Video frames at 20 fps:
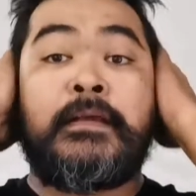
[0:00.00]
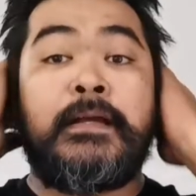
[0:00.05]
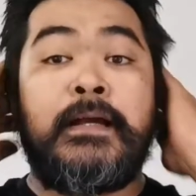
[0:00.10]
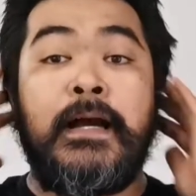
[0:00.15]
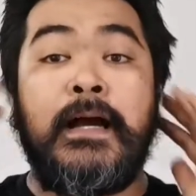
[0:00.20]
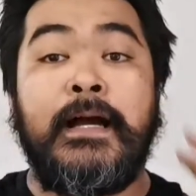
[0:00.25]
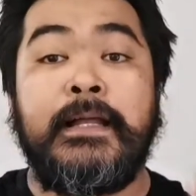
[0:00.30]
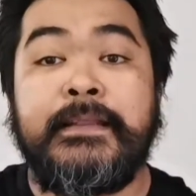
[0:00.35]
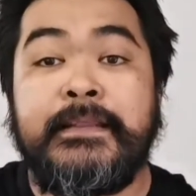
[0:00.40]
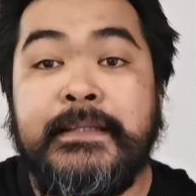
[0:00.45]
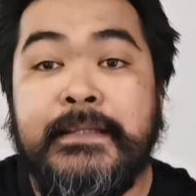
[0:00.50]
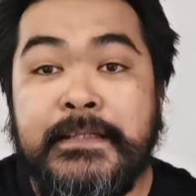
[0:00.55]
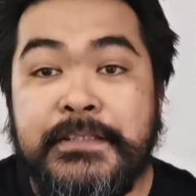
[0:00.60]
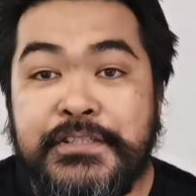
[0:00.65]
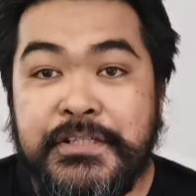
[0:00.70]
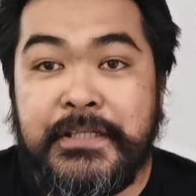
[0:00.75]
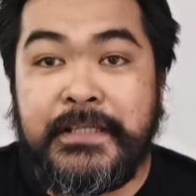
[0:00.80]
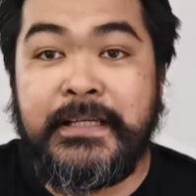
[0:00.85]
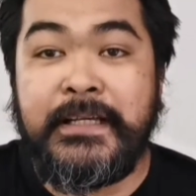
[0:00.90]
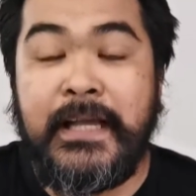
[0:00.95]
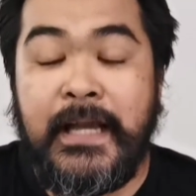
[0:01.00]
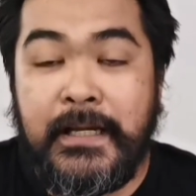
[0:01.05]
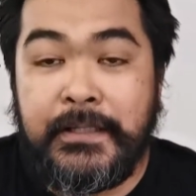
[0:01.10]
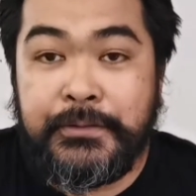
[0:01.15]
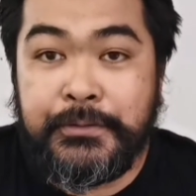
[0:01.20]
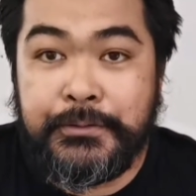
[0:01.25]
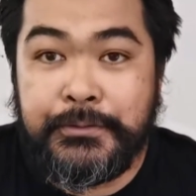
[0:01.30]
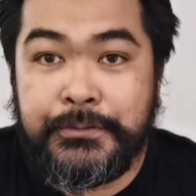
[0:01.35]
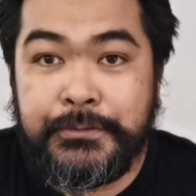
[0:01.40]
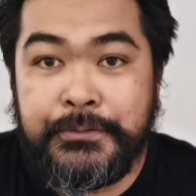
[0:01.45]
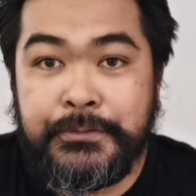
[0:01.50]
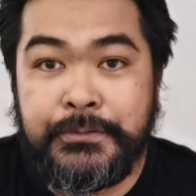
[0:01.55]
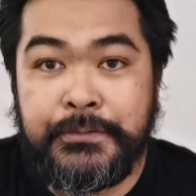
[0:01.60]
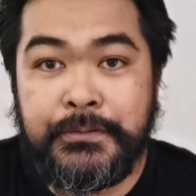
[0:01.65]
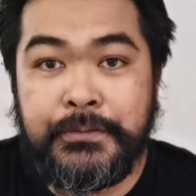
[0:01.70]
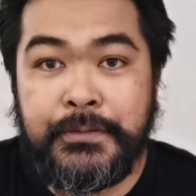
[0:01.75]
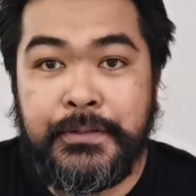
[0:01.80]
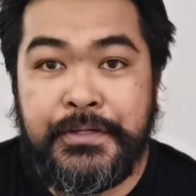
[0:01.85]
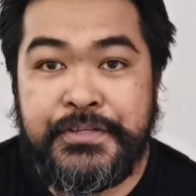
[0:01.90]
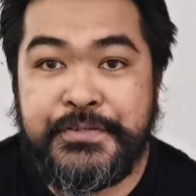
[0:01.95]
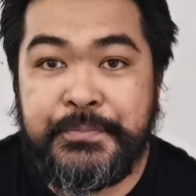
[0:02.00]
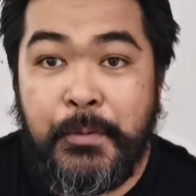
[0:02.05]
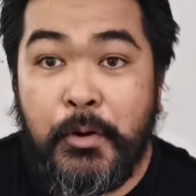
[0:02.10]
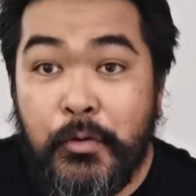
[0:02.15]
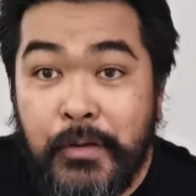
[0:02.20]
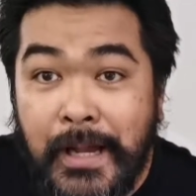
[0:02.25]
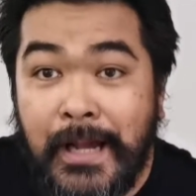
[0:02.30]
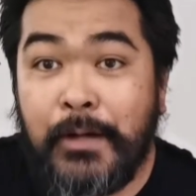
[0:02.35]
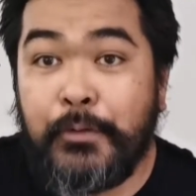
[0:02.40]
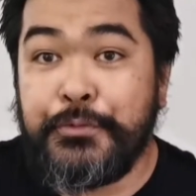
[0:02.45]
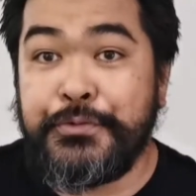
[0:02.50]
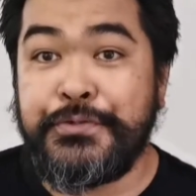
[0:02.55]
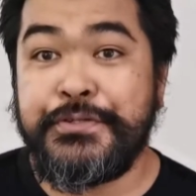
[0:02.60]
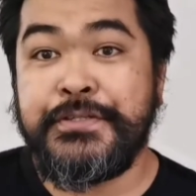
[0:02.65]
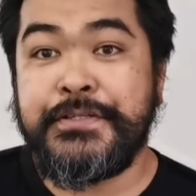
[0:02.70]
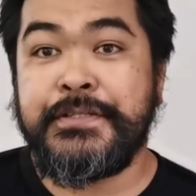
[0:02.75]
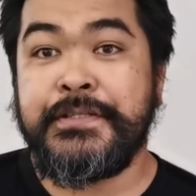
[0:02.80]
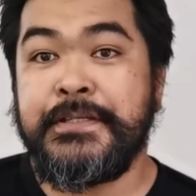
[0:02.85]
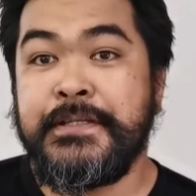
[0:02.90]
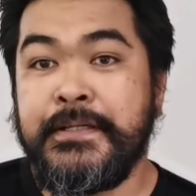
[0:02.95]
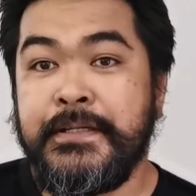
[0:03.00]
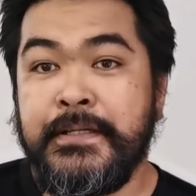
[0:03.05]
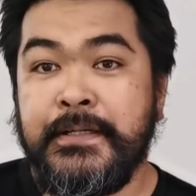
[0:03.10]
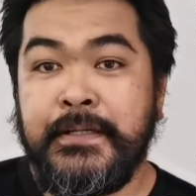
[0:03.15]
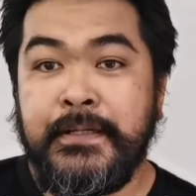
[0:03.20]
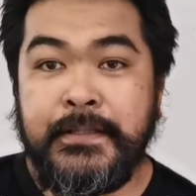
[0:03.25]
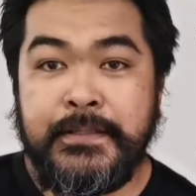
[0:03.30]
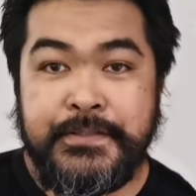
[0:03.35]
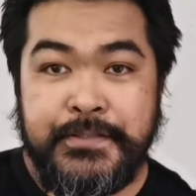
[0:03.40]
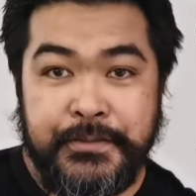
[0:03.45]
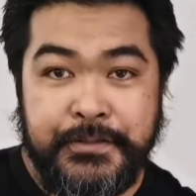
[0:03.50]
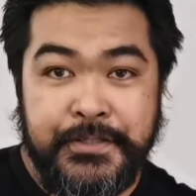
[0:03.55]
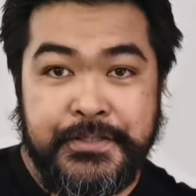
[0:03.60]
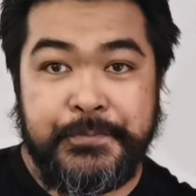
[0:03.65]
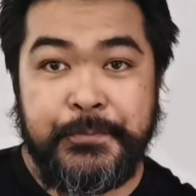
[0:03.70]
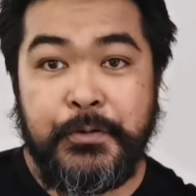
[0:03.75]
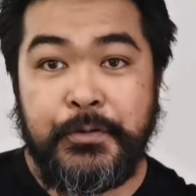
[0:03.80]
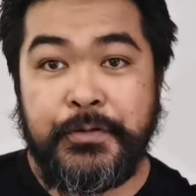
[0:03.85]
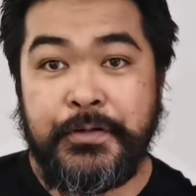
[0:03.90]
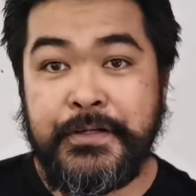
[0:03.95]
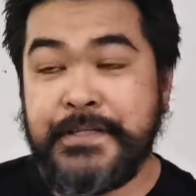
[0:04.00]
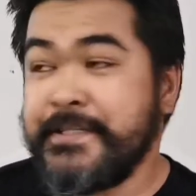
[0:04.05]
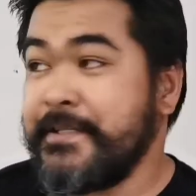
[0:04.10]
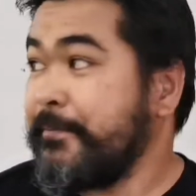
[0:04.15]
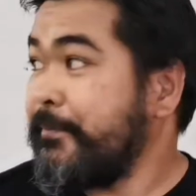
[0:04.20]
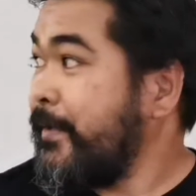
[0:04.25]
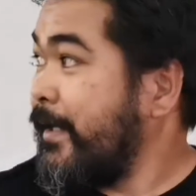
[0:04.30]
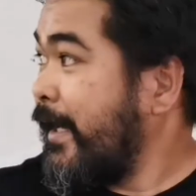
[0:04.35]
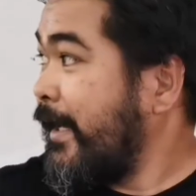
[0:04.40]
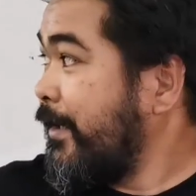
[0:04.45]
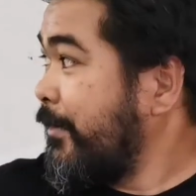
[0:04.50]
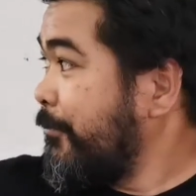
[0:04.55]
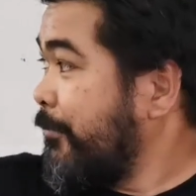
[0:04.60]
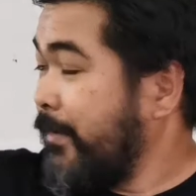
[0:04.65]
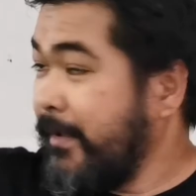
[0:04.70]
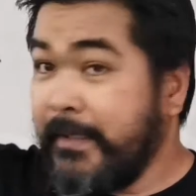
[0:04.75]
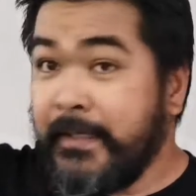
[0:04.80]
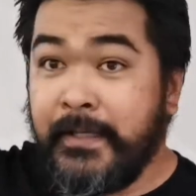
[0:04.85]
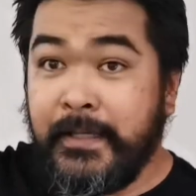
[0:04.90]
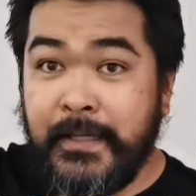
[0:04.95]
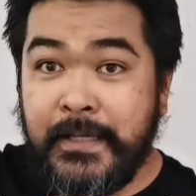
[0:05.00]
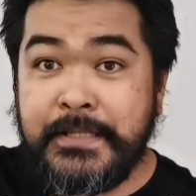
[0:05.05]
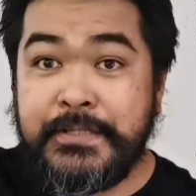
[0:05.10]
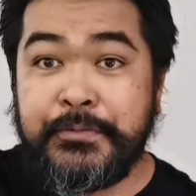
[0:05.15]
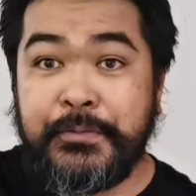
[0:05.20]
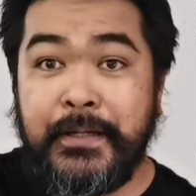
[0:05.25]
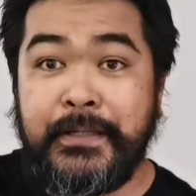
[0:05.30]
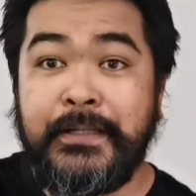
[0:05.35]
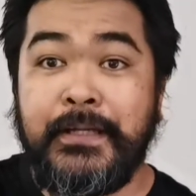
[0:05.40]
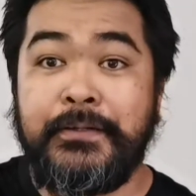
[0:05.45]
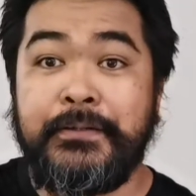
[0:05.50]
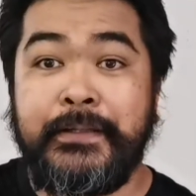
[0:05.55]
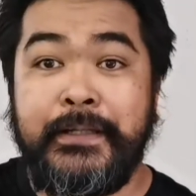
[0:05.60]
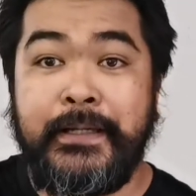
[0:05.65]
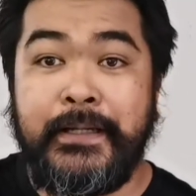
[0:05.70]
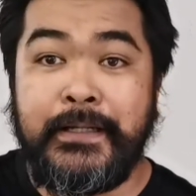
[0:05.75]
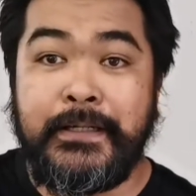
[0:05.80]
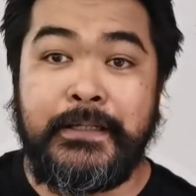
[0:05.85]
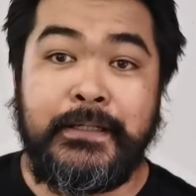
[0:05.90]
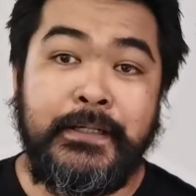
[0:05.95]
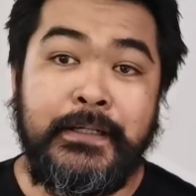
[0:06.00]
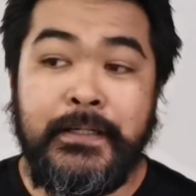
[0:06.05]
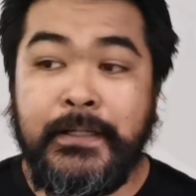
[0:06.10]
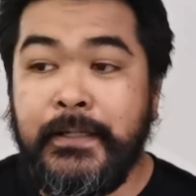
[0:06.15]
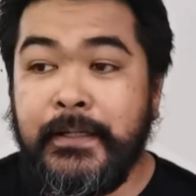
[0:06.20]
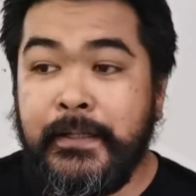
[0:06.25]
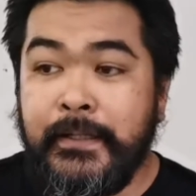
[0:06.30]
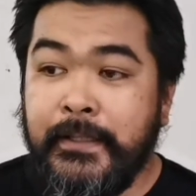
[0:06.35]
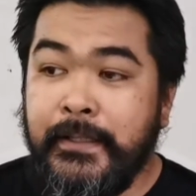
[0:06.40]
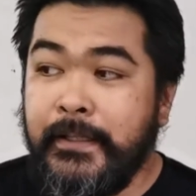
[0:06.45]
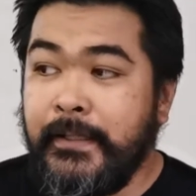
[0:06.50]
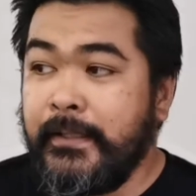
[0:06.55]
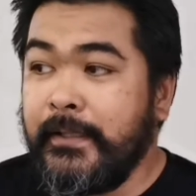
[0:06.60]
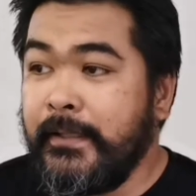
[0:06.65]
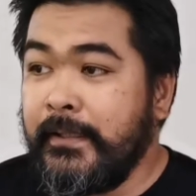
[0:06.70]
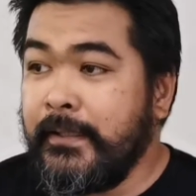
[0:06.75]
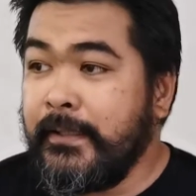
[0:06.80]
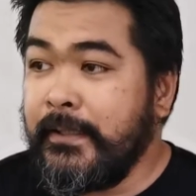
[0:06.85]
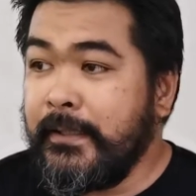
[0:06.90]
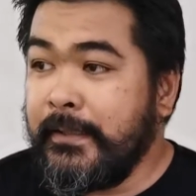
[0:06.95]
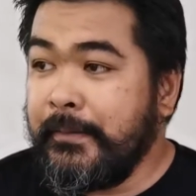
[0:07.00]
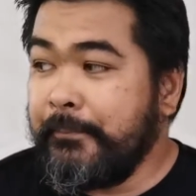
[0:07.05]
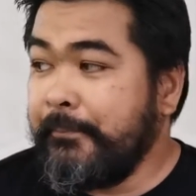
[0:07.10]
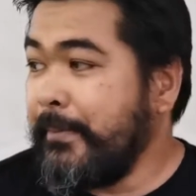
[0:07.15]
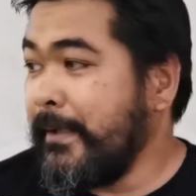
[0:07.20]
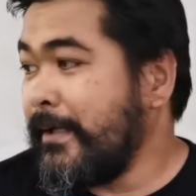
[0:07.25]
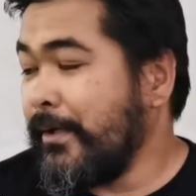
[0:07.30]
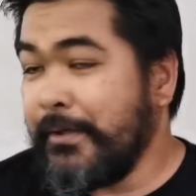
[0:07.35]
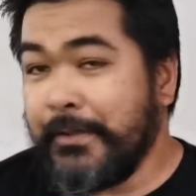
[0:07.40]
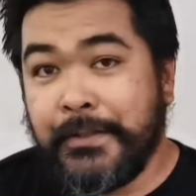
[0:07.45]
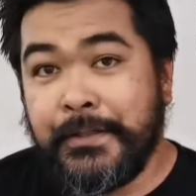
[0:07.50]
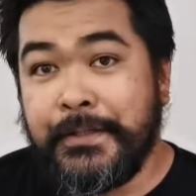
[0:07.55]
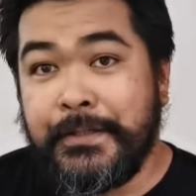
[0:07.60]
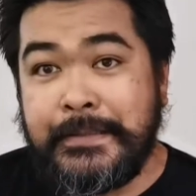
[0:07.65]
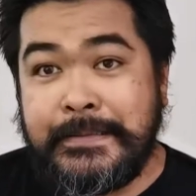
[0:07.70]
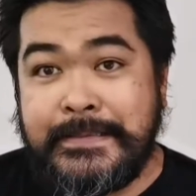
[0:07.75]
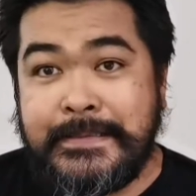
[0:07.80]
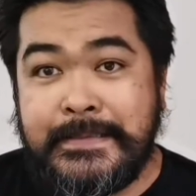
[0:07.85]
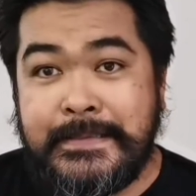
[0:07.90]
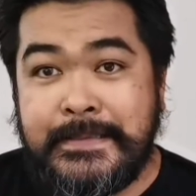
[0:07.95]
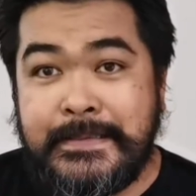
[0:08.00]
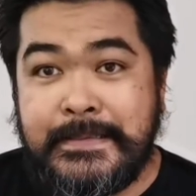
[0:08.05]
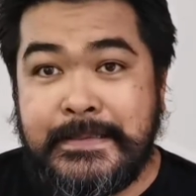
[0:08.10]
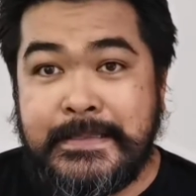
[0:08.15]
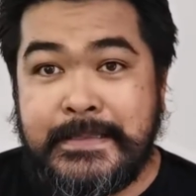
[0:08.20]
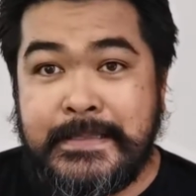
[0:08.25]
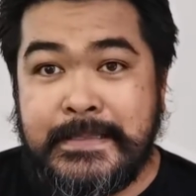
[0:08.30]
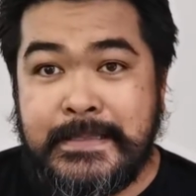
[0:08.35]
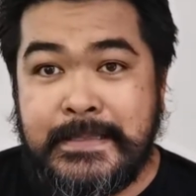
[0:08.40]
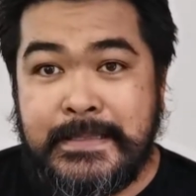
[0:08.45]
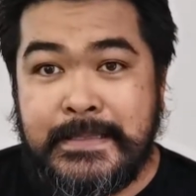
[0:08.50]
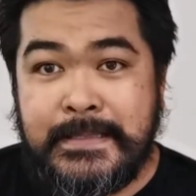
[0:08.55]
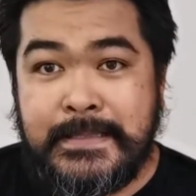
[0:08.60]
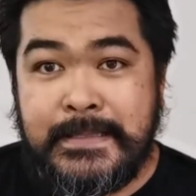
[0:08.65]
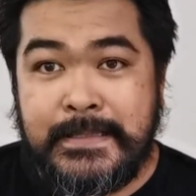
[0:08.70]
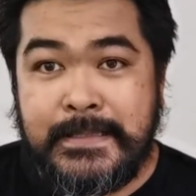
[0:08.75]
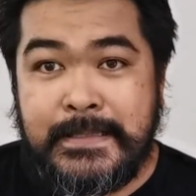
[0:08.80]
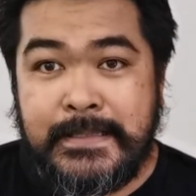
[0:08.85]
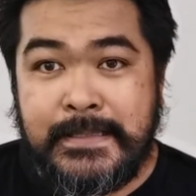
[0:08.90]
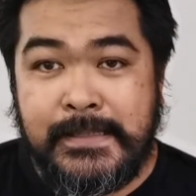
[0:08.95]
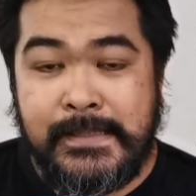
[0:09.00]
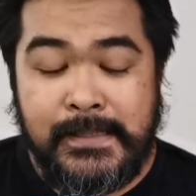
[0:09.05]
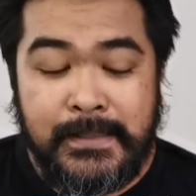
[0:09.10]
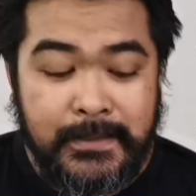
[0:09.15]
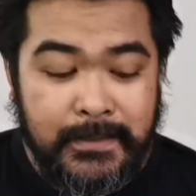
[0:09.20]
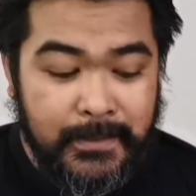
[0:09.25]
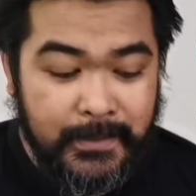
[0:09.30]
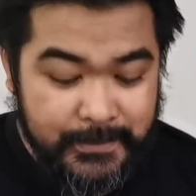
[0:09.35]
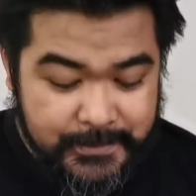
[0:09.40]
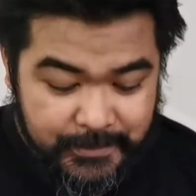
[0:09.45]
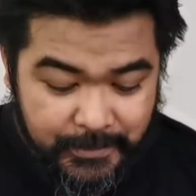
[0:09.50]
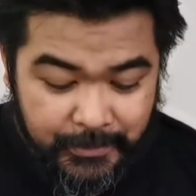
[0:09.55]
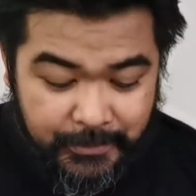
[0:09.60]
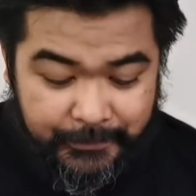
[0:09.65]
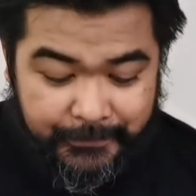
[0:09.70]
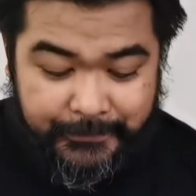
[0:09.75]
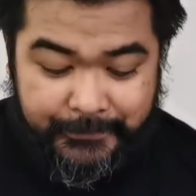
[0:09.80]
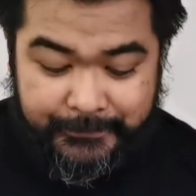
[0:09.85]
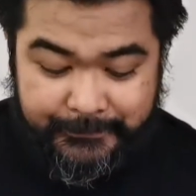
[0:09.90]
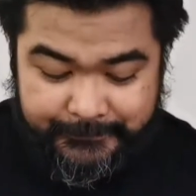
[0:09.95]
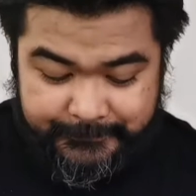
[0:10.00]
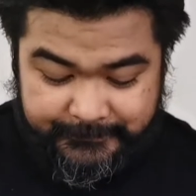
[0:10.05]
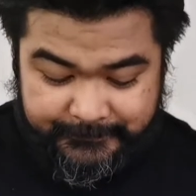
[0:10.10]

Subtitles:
at the Chingado Smokehouse. So the smoker isn't behind me, it's right down there because it's on.